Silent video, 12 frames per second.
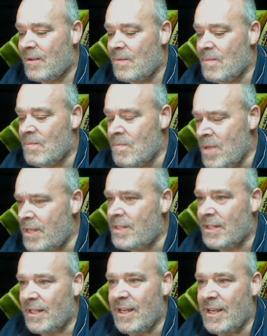
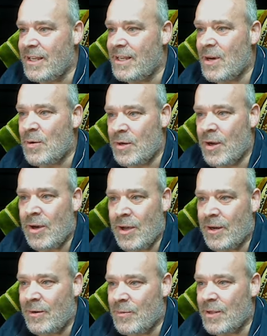mentally going
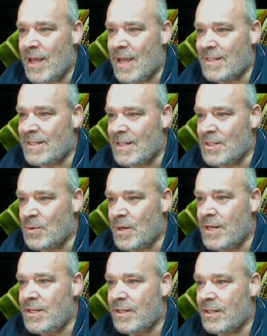on with that
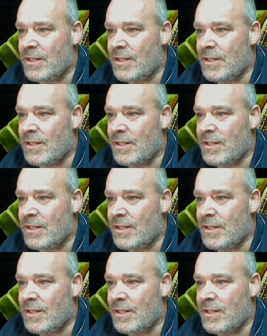situation.